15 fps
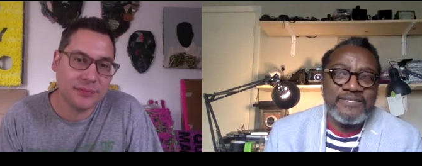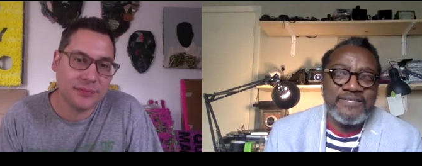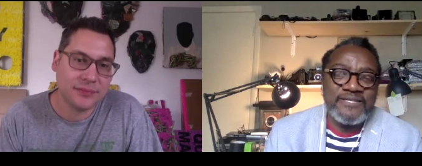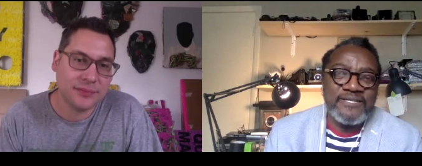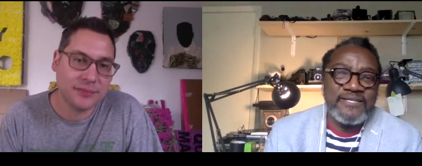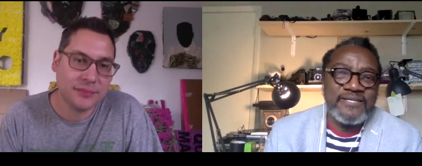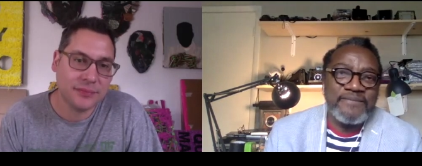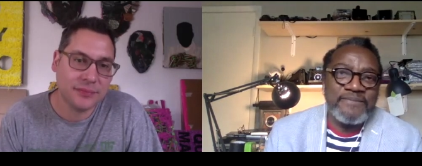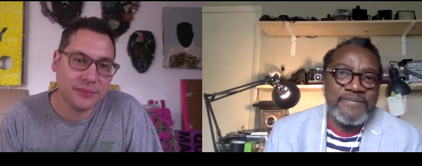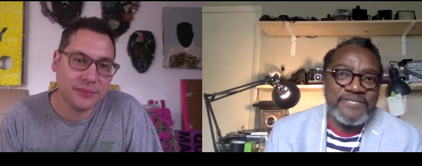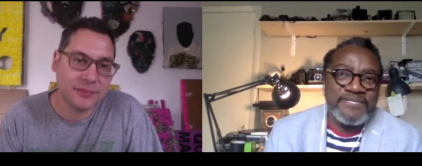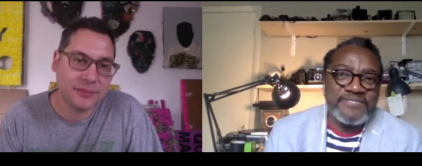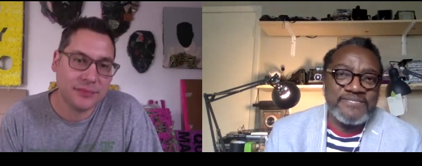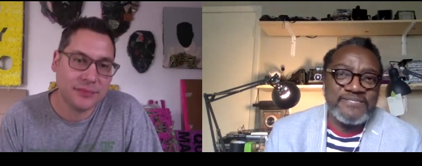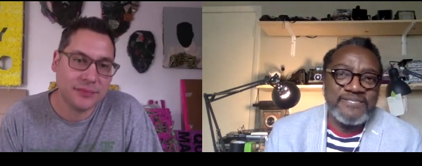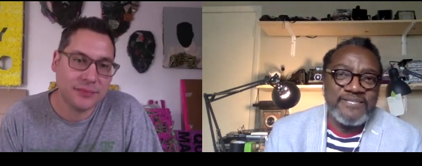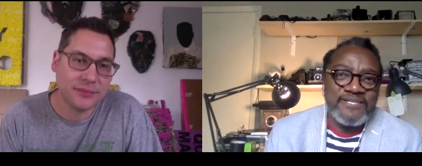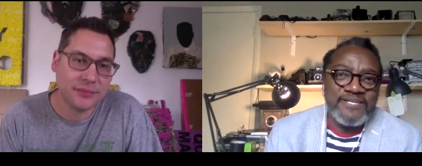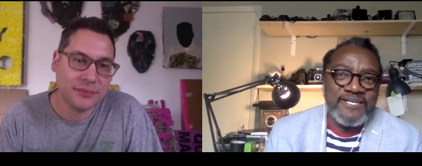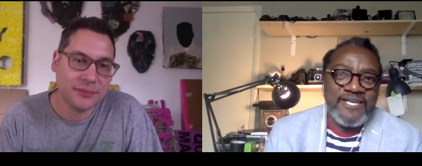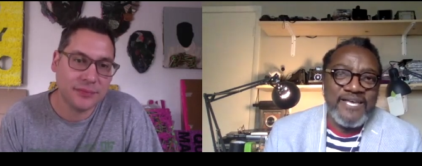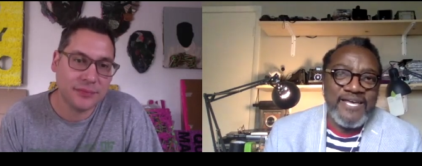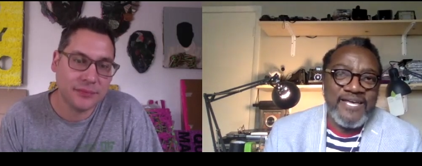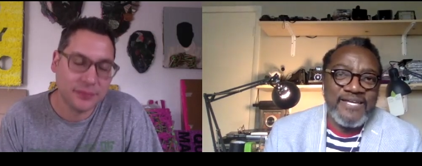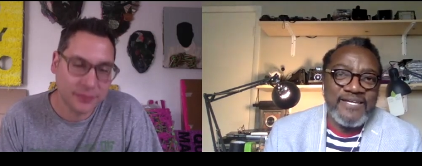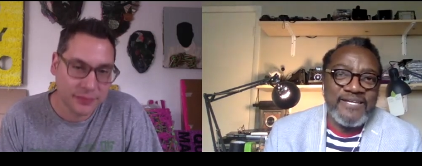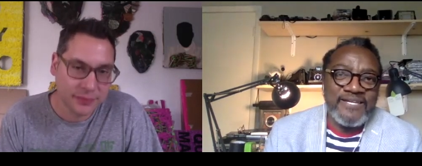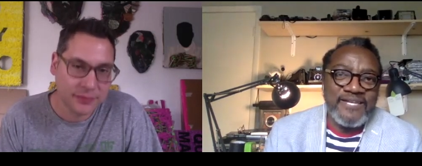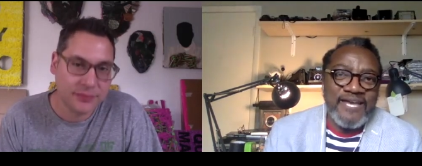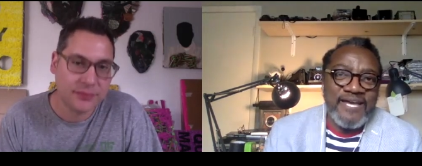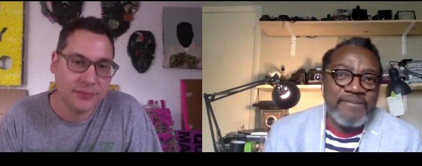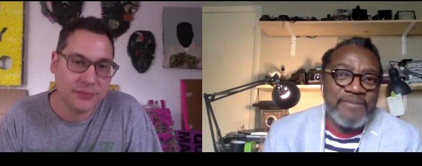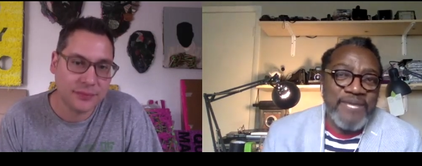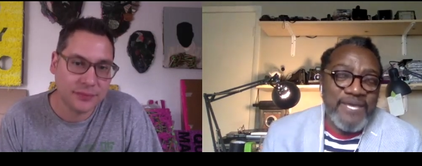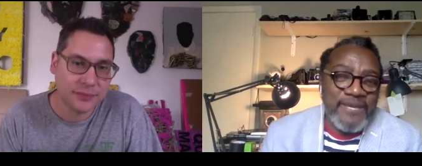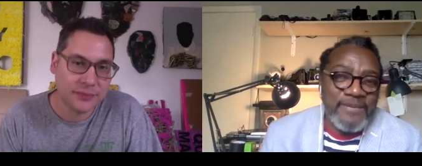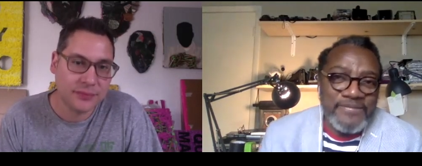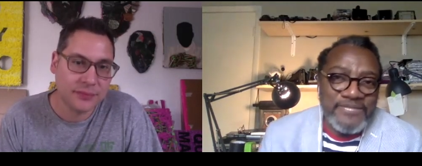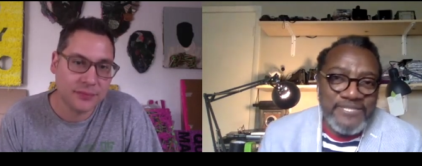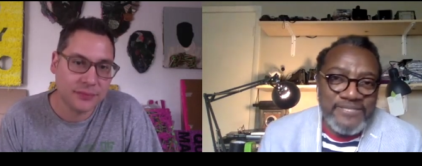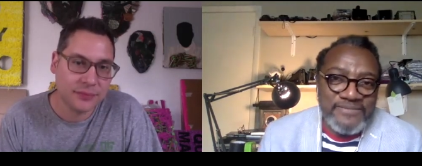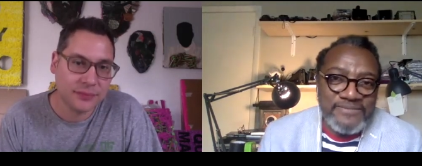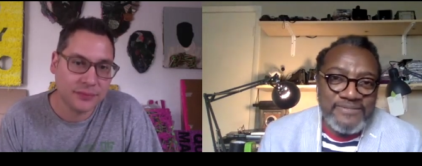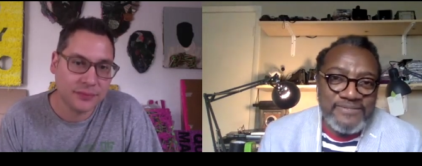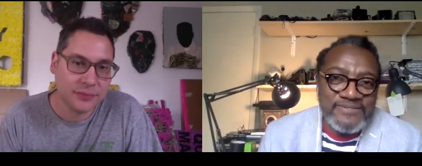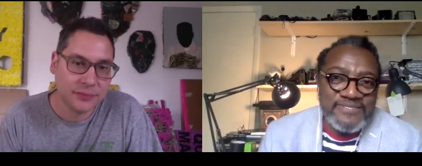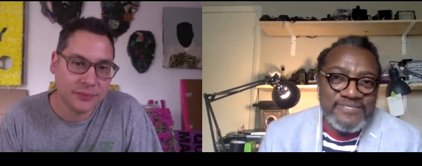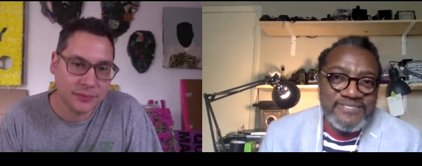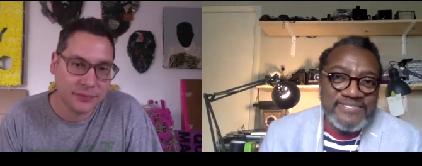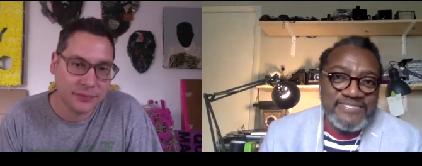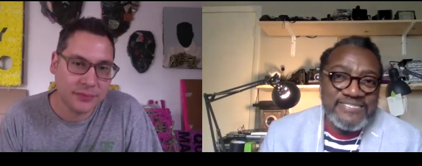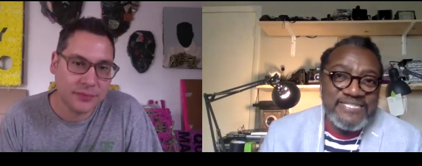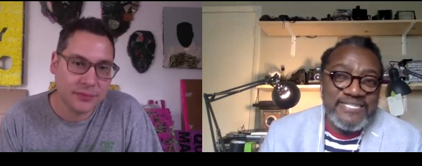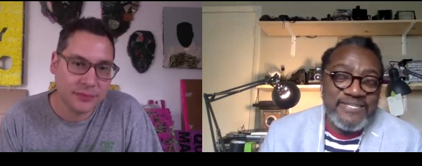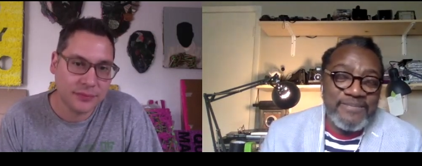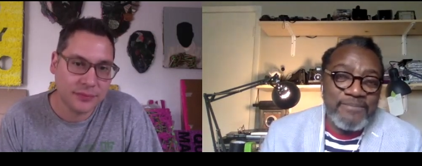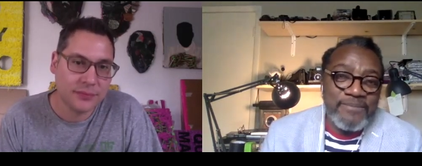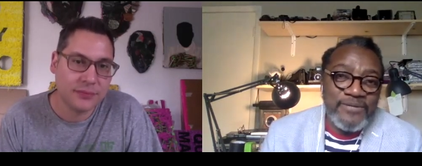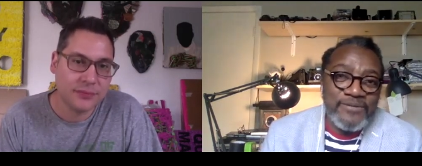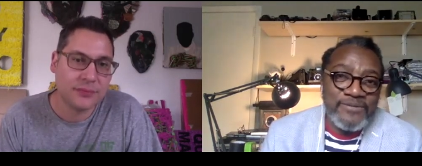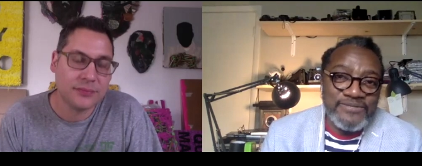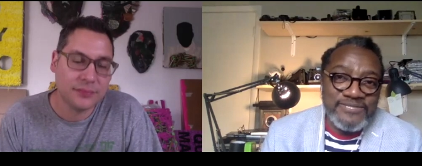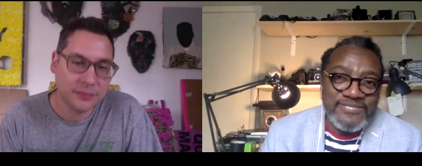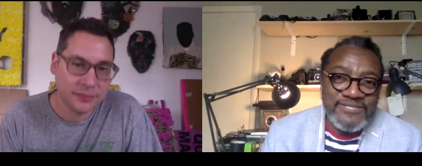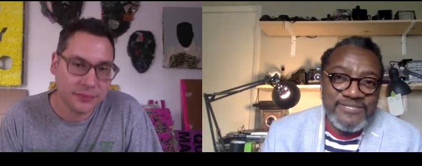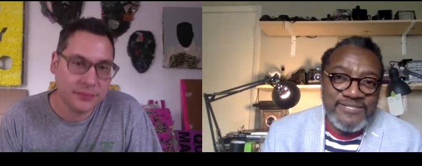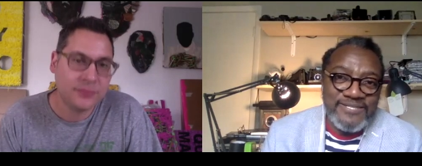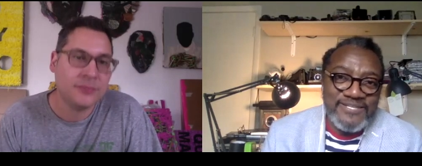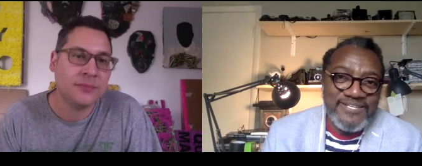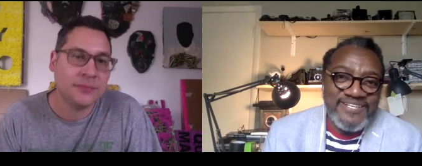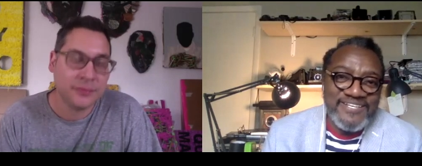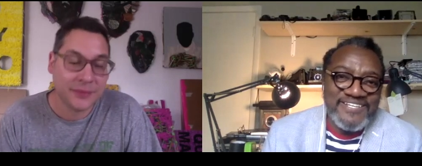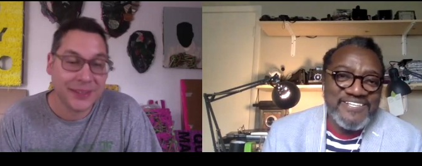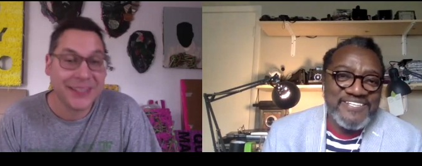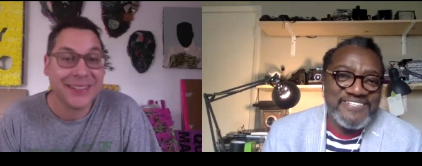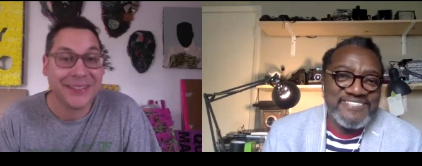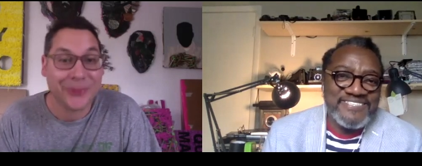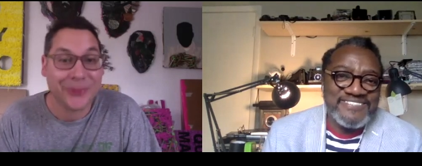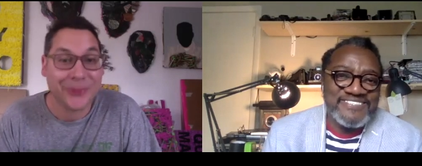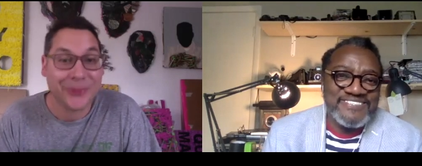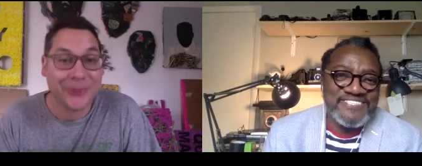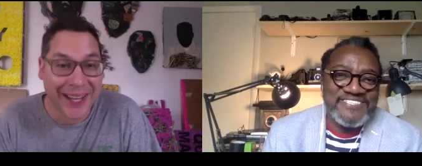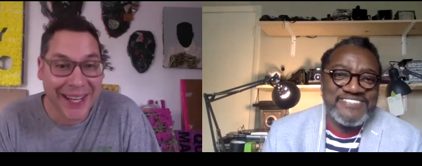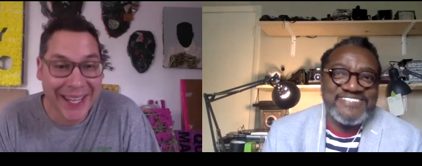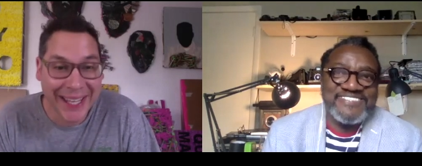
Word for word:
Speaker 1: Columbus and not being able to see the boat because right. it's just